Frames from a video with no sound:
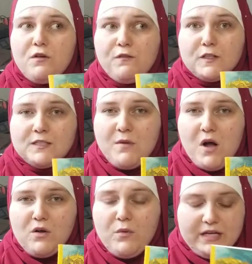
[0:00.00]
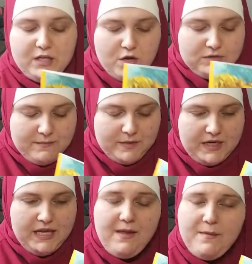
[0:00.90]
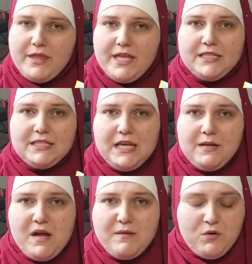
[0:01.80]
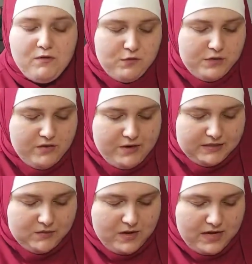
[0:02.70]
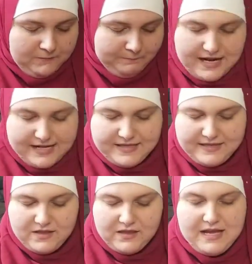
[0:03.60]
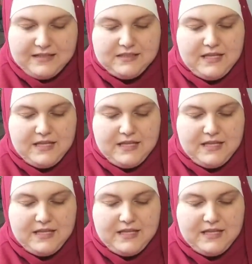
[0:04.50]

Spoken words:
for small, quick notes, I'm going to keep this in my portfolio as well. And then the last